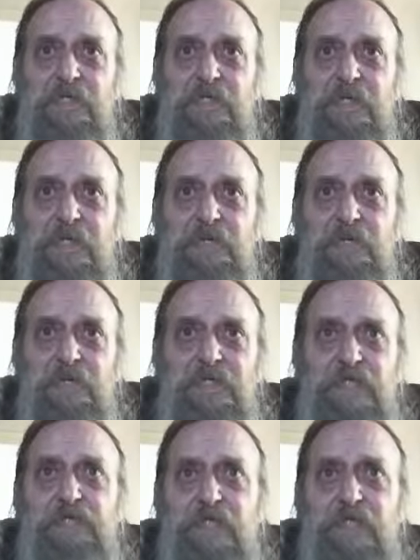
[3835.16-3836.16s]
And I
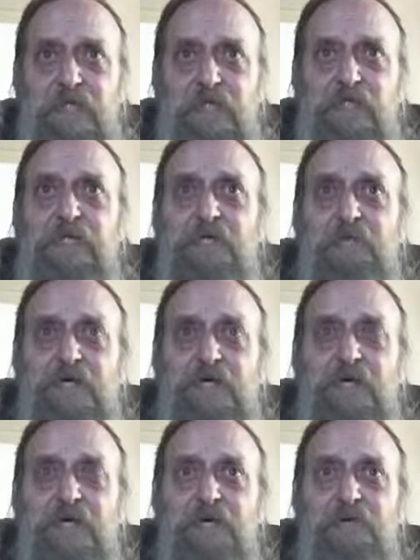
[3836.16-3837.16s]
believe that I am now.